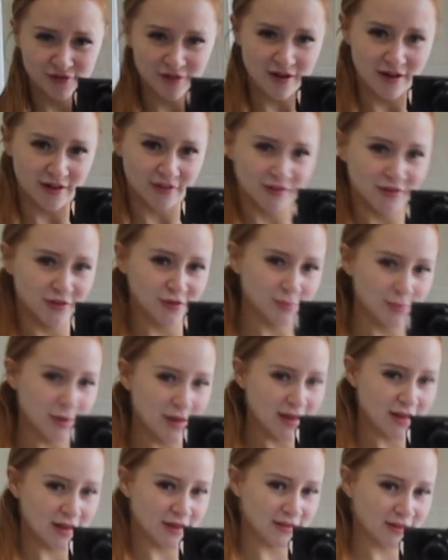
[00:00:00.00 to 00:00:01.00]
tracksuit
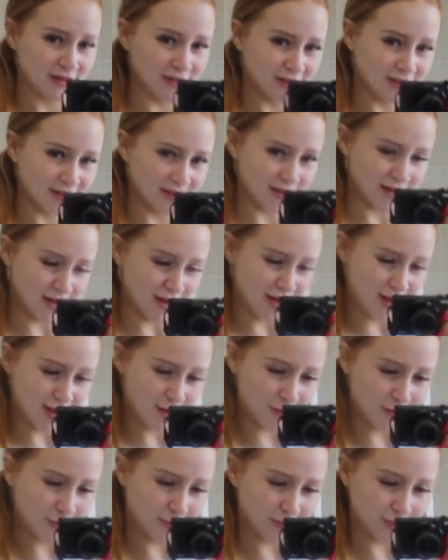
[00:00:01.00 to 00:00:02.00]
pants
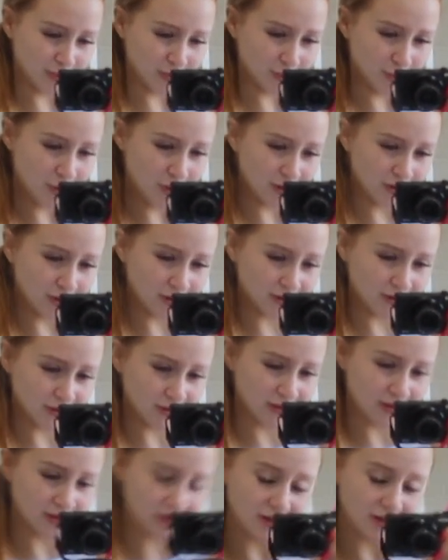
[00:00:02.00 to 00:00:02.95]
with the pockets on the